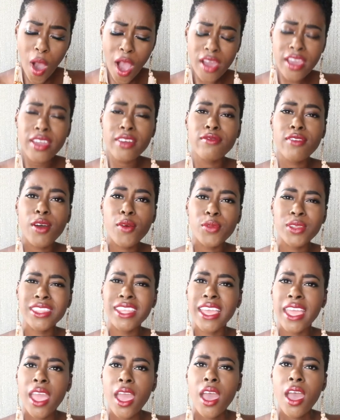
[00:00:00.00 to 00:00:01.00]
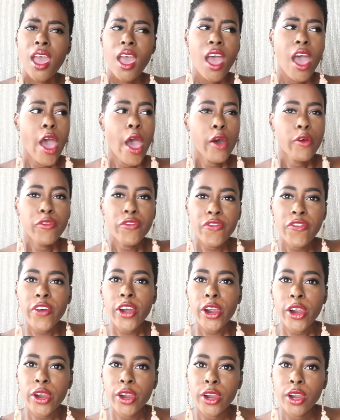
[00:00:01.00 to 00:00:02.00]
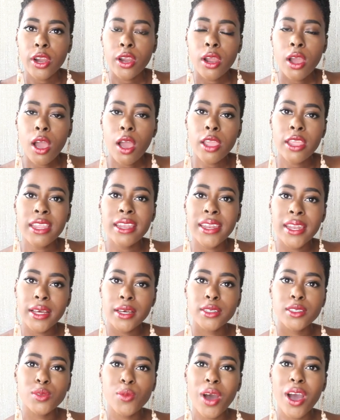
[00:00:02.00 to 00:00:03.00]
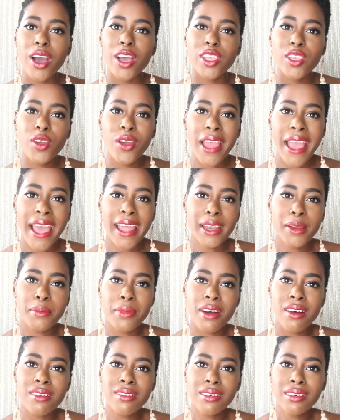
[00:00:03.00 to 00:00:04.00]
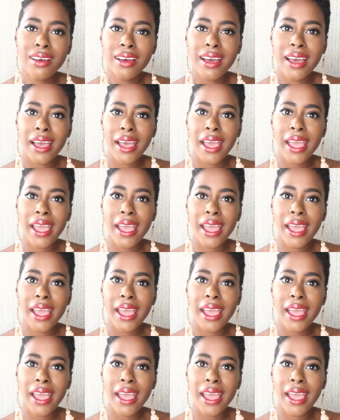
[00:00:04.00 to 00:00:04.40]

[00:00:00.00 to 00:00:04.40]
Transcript: walking around with a fur on your nose. What, you're an animal?